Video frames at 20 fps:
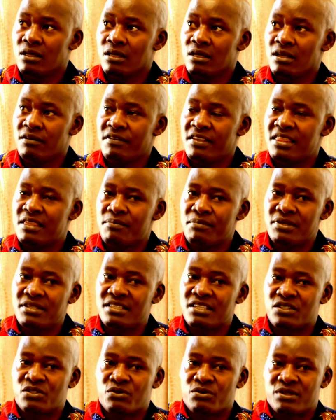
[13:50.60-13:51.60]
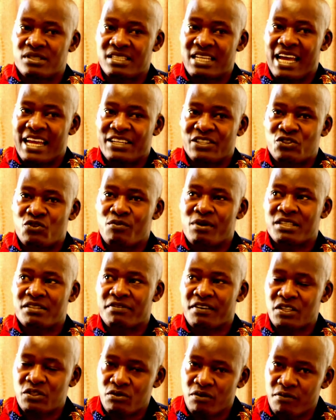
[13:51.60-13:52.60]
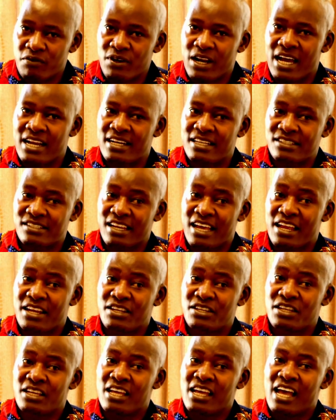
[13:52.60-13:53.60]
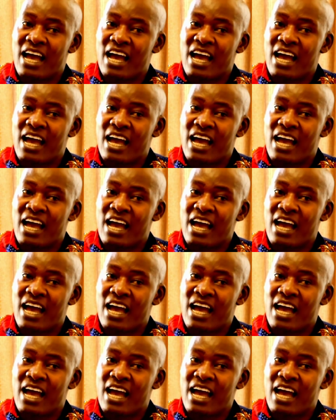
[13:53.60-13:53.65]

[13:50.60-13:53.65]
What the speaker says: even the business you start, you must first of all understand